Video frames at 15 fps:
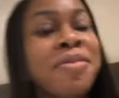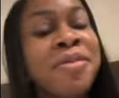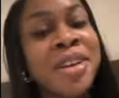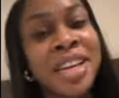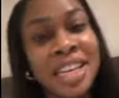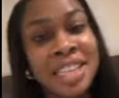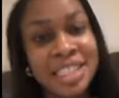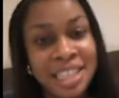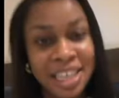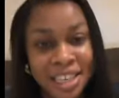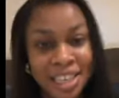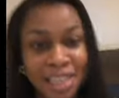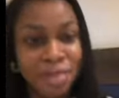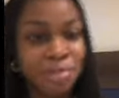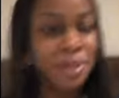I'm
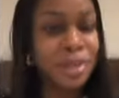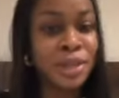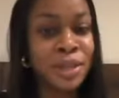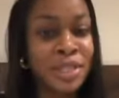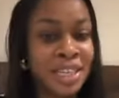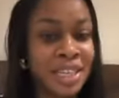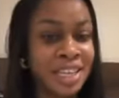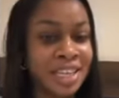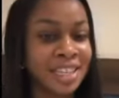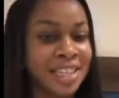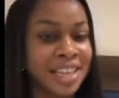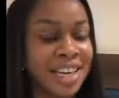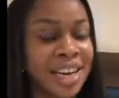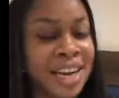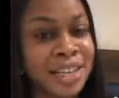freaking dating a
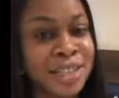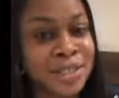billionaire.